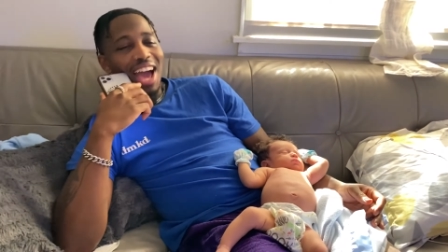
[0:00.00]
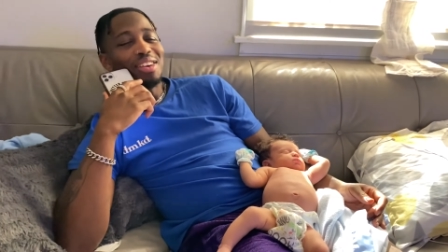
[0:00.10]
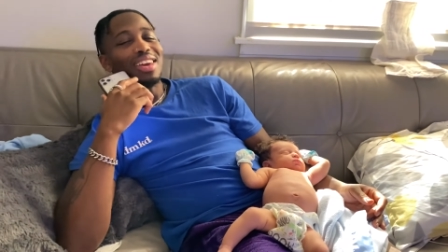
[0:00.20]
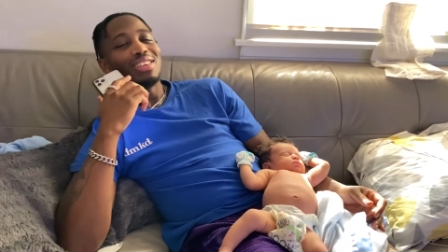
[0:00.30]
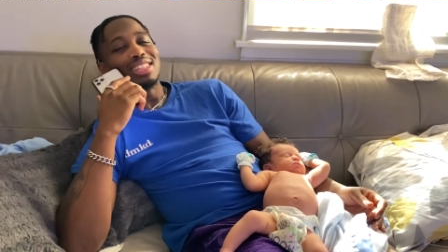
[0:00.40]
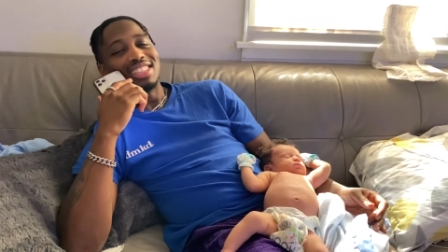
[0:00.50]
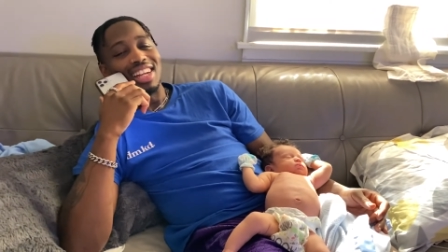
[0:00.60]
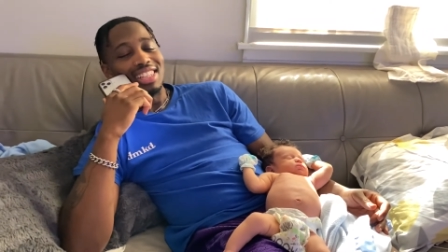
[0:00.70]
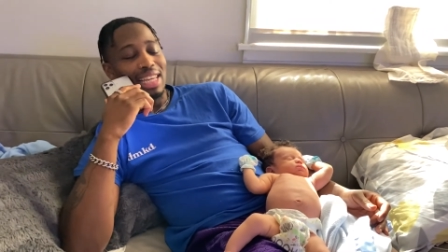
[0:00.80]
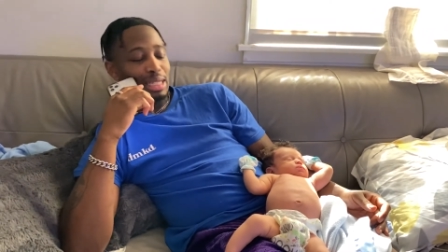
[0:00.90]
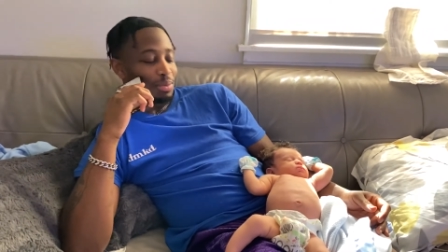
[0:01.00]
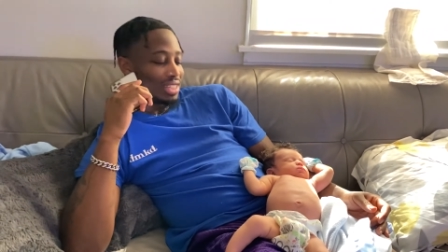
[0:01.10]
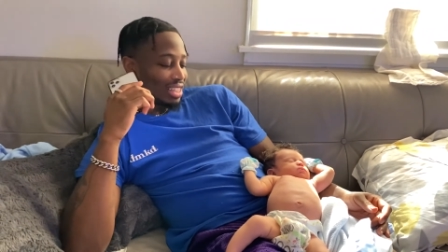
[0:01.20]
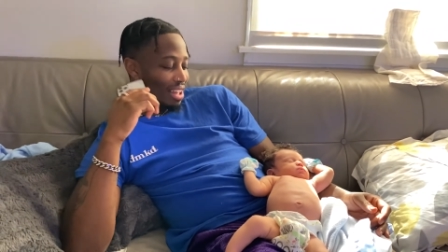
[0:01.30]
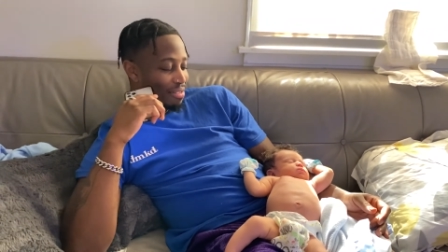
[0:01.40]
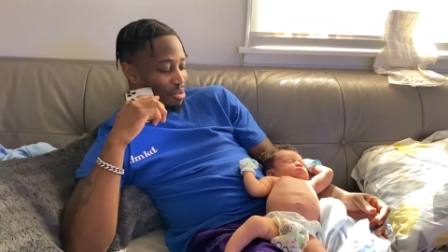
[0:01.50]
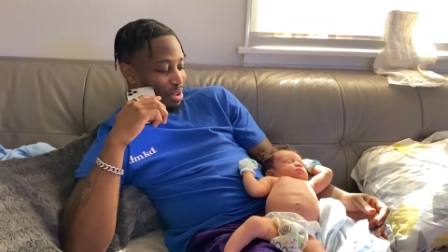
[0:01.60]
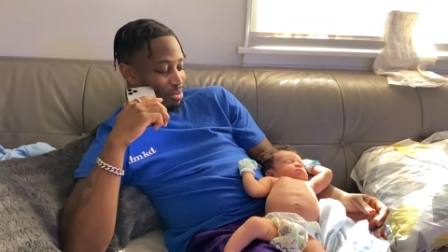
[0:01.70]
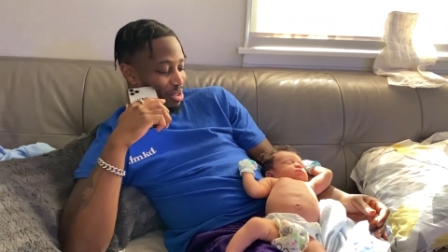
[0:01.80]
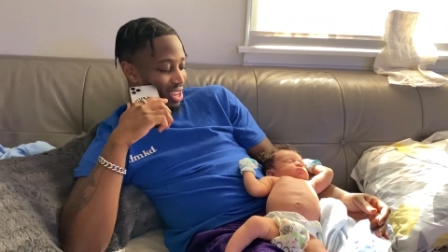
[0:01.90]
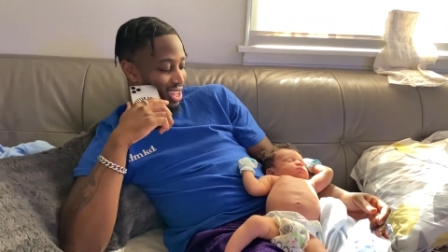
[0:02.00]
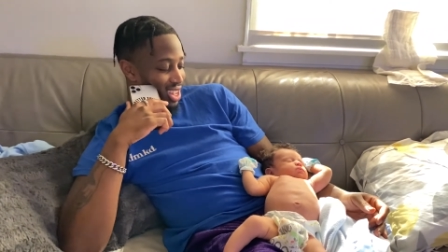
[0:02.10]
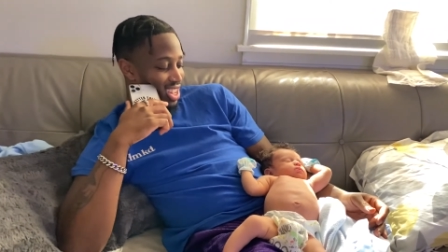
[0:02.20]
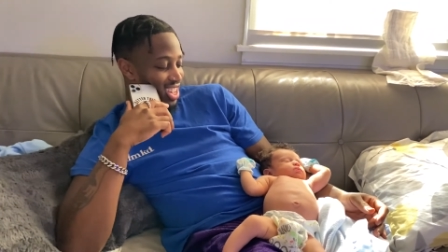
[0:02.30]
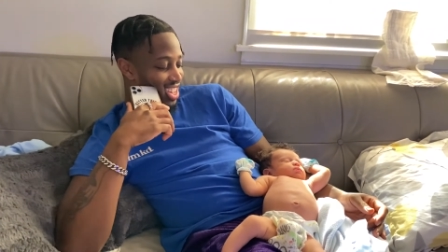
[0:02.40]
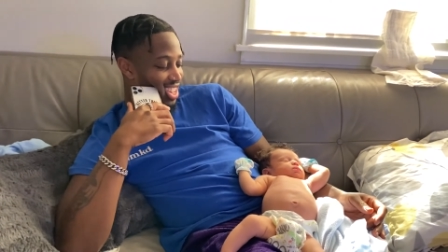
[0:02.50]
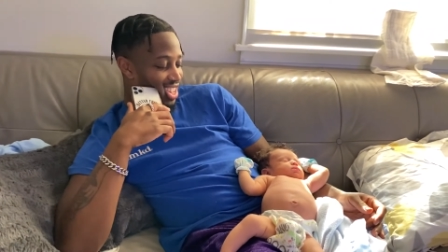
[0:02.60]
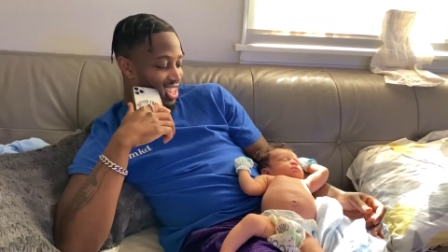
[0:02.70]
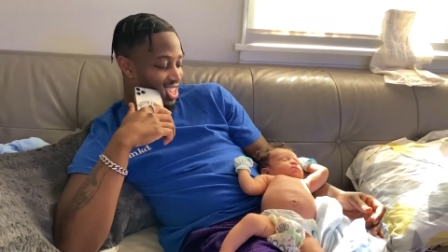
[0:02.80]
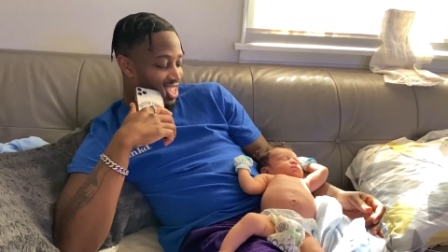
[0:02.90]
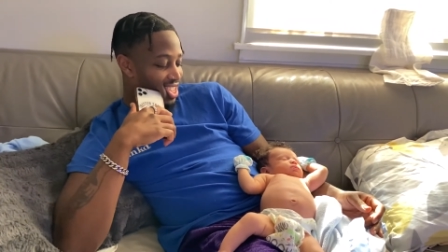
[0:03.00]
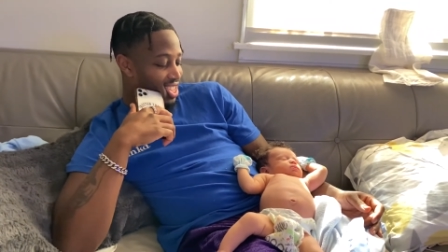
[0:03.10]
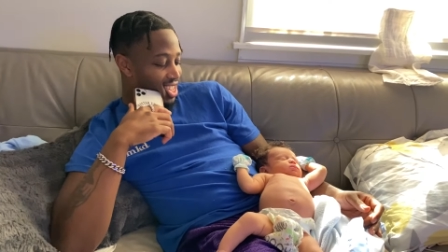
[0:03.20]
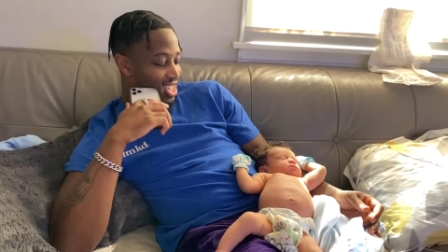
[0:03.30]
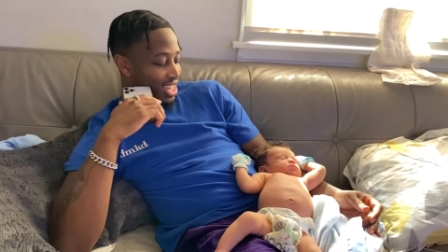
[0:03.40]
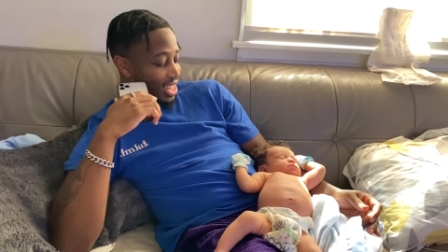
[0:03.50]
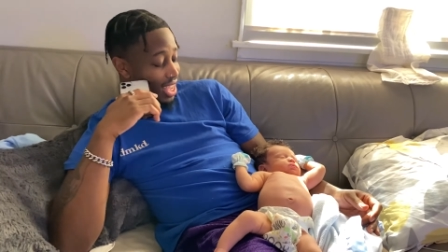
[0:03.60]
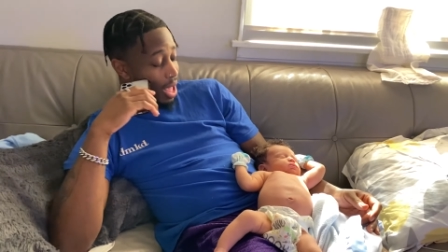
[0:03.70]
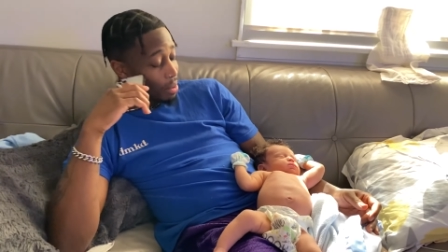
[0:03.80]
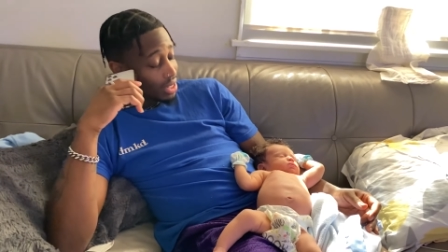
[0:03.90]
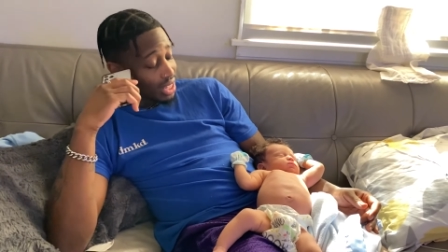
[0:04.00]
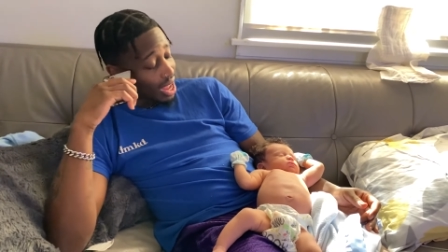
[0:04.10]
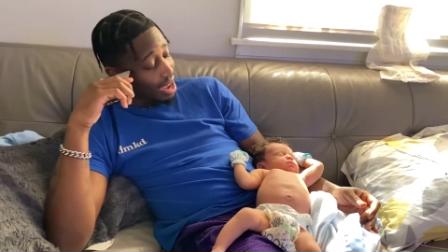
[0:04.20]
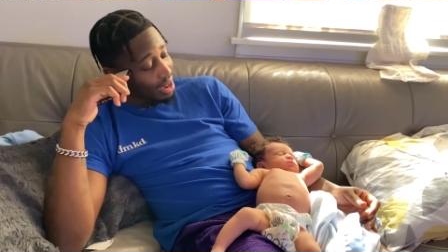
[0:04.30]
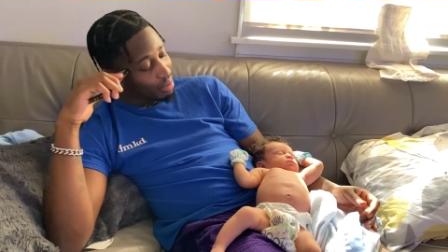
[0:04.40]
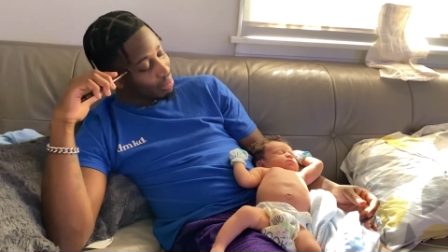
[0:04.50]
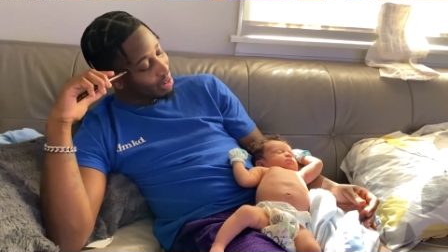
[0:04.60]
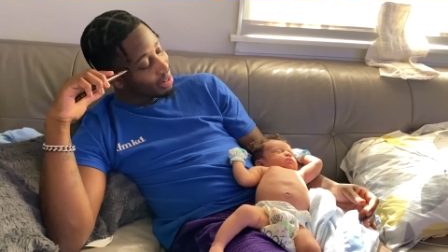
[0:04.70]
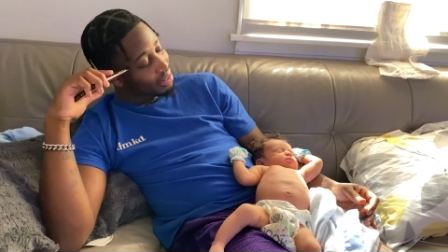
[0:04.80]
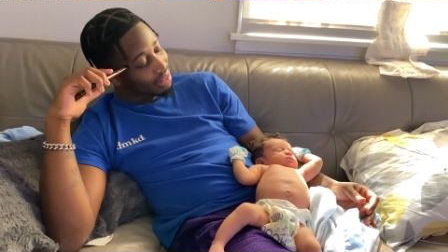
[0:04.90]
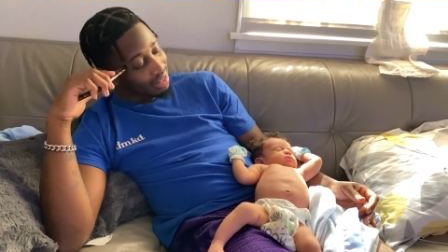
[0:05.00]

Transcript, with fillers: How you give us a, a deep speech like that four in the morning? yeah, I was tired, bro.